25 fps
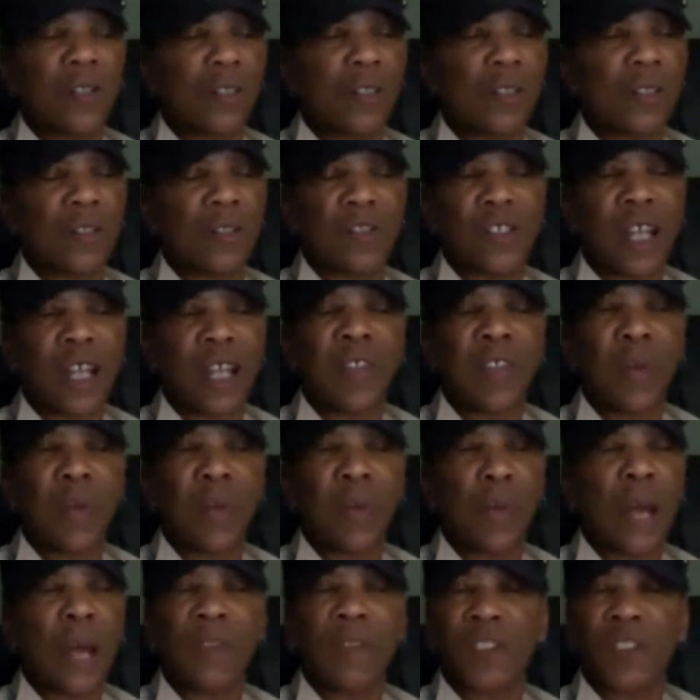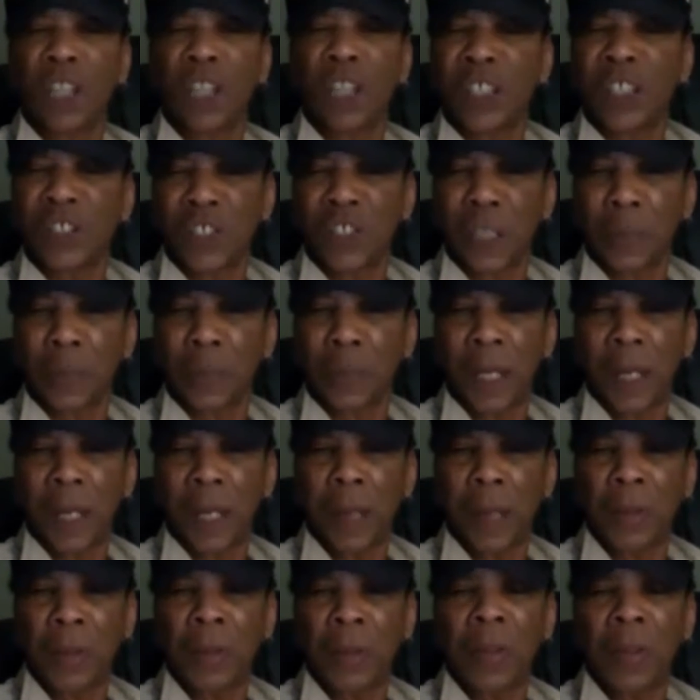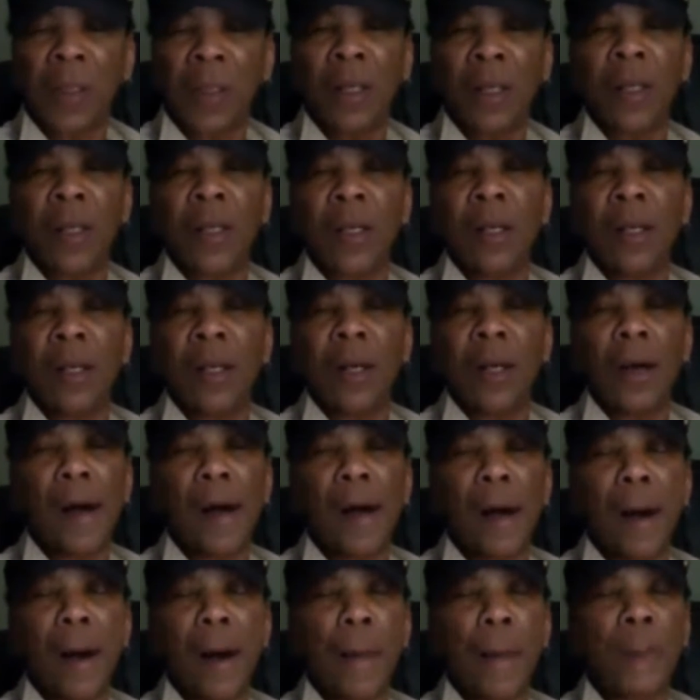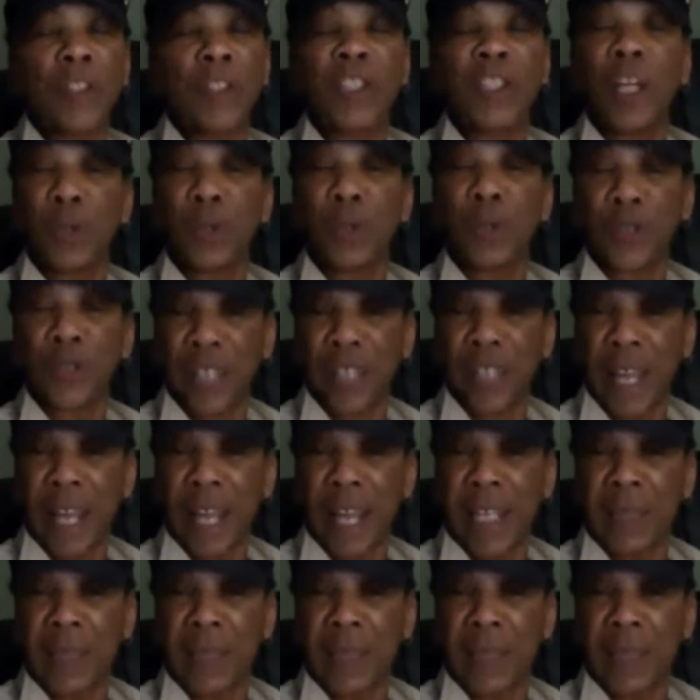has a way of touching people. She understands